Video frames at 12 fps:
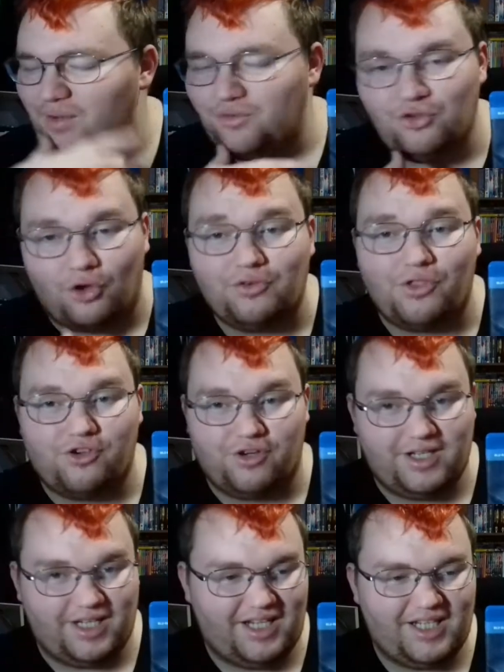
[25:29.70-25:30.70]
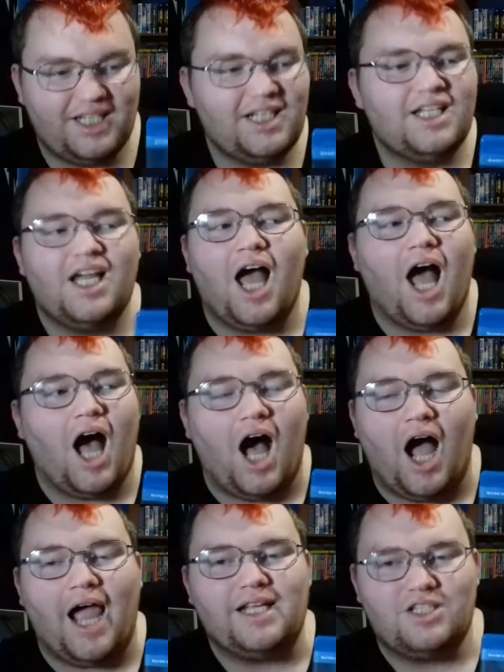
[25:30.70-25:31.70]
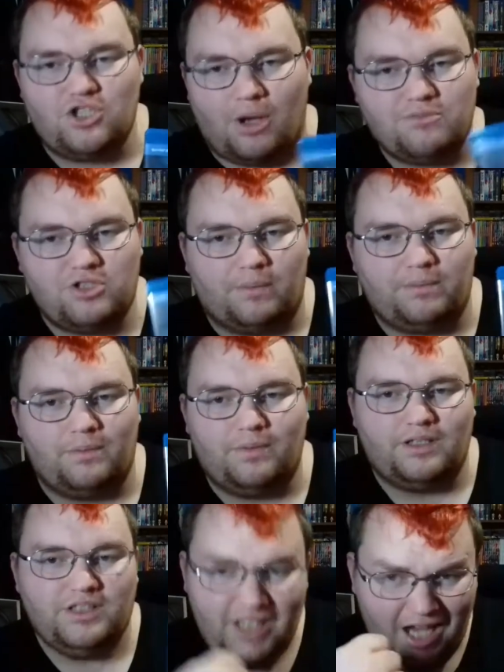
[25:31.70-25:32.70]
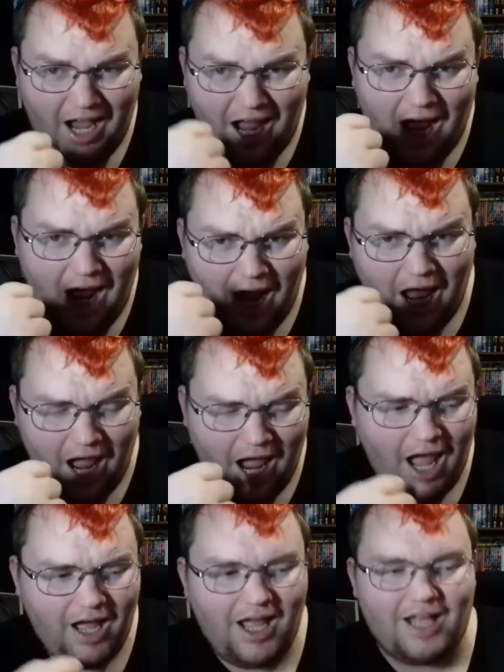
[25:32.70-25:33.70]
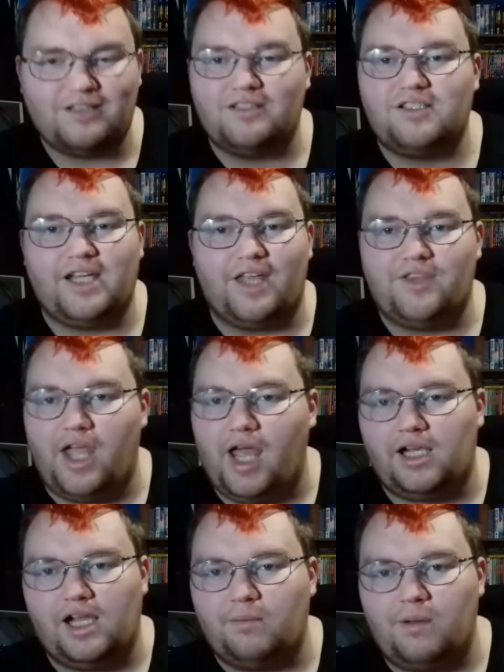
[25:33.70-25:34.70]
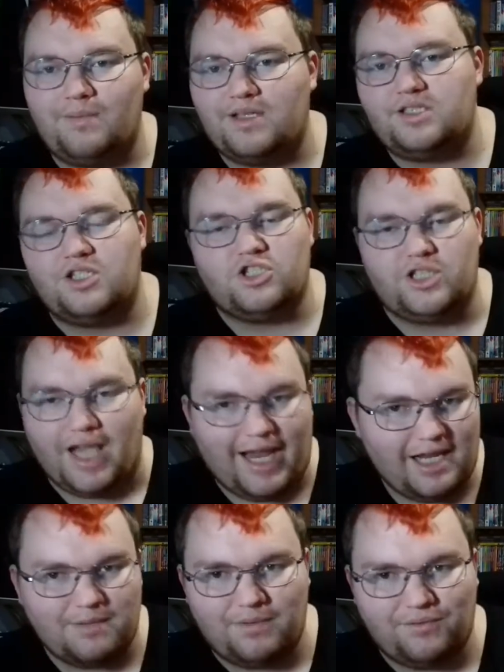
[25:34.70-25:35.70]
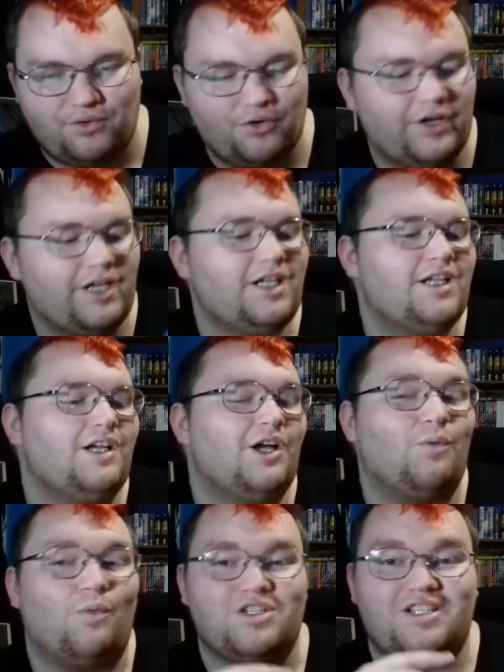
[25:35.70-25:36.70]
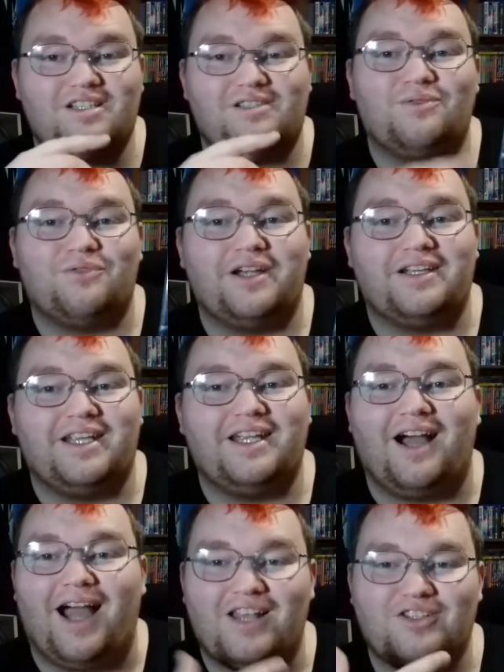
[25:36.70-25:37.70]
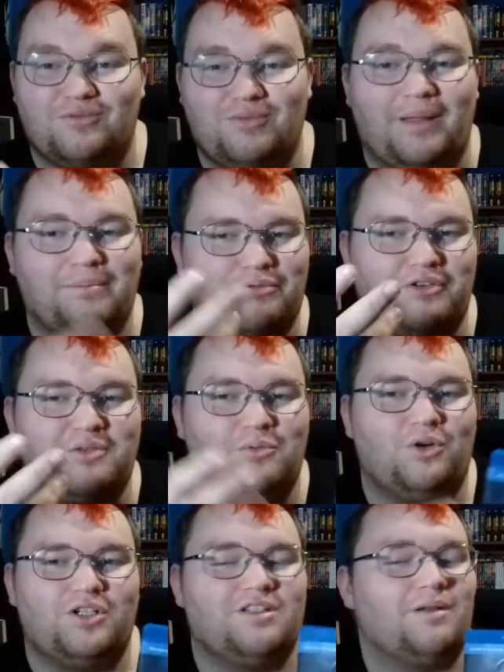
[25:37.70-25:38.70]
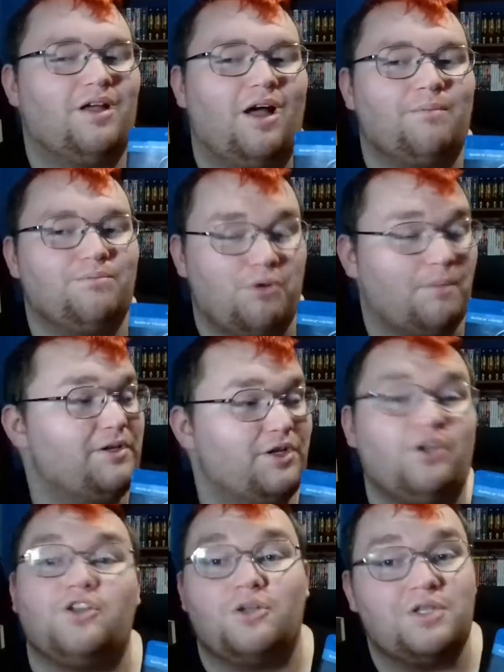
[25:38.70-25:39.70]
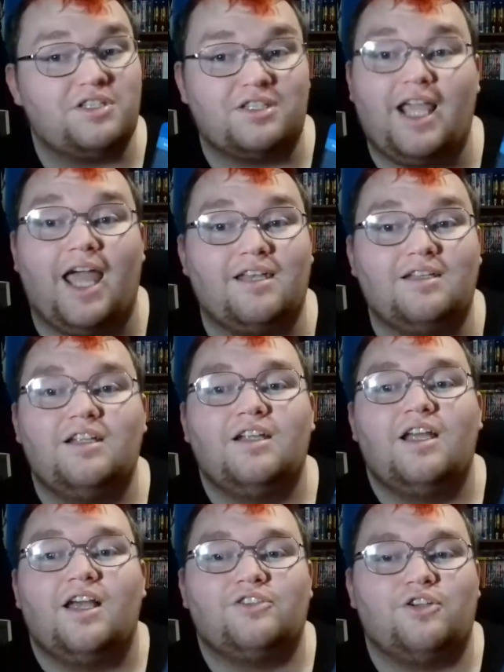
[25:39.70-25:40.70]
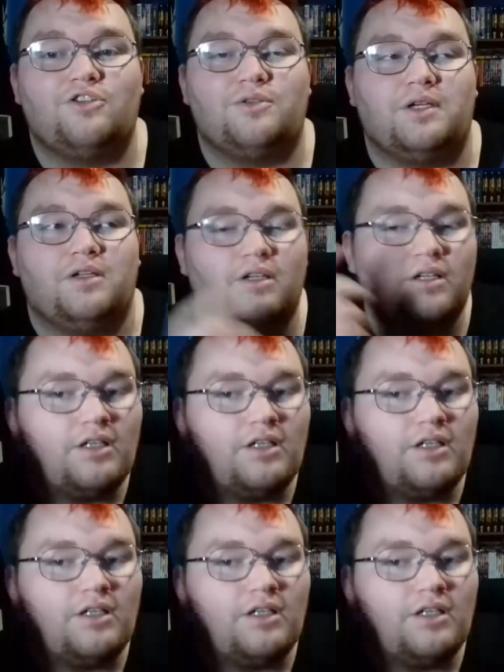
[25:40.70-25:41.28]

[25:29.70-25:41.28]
non 3D. I jumped up and went yeah, and scared the hell out of my missus. She hated me for it. Watching this in 3D, I had to like pre-warn her, so I'm probably going to do this again. So she went